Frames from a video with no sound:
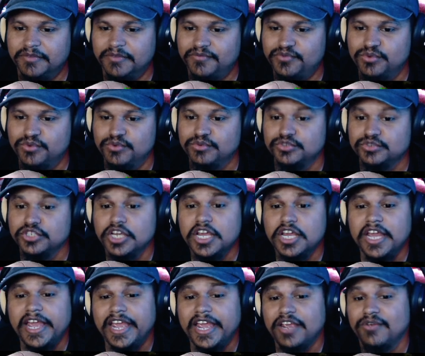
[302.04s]
up fools.
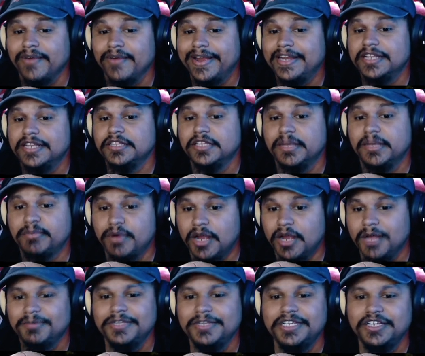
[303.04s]
And granted, they
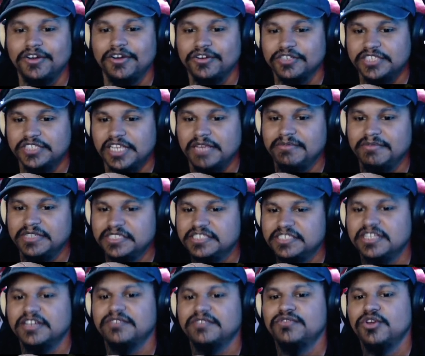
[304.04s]
probably are saving
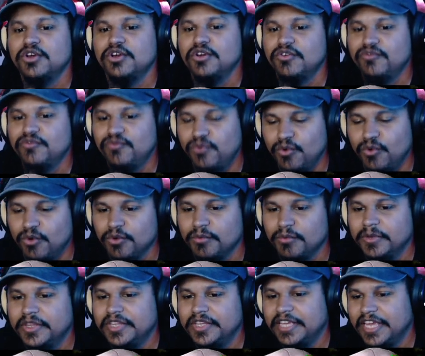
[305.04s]
stuff for
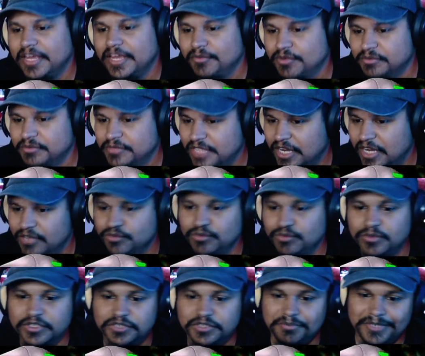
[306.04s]
when the game comes
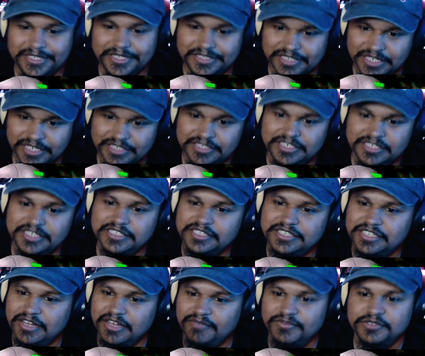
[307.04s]
out, which makes sense. His
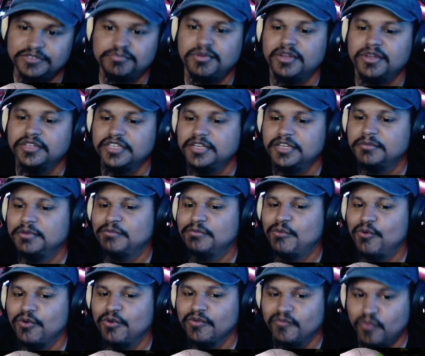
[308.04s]
stuff is probably going to be
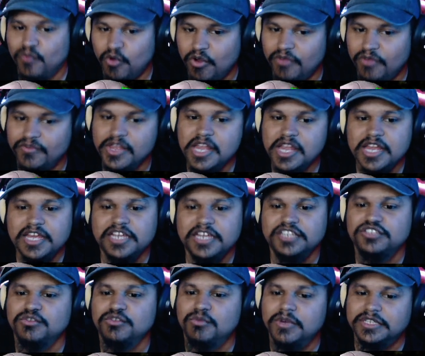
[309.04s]
more involved
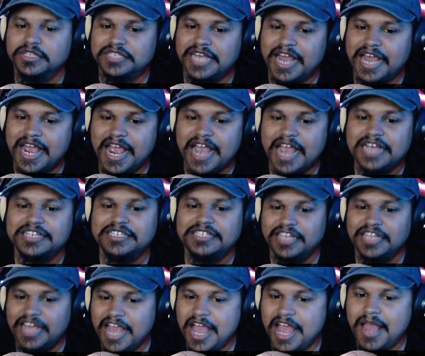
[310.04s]
into what's
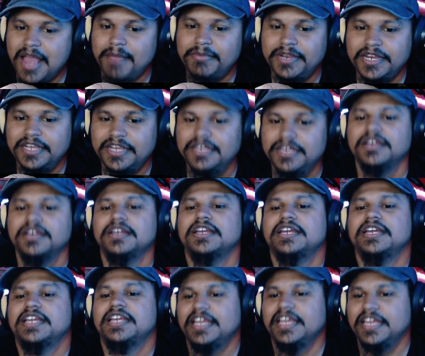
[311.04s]
actually happening
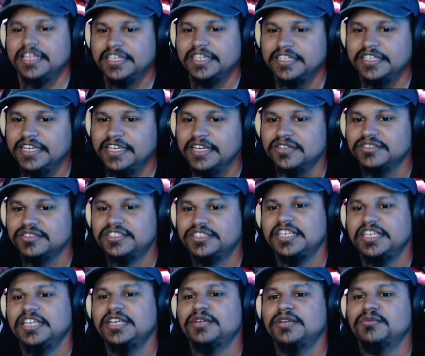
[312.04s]
in the
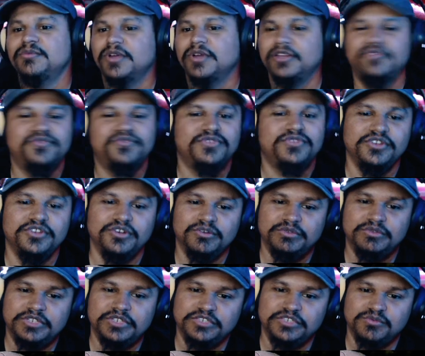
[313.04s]
DLC with you
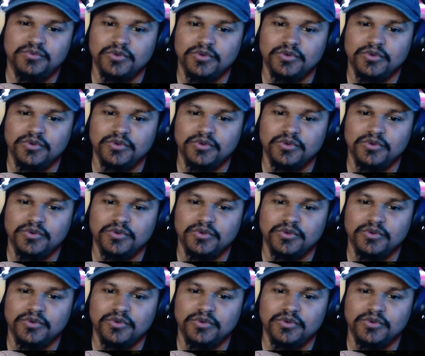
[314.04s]
know these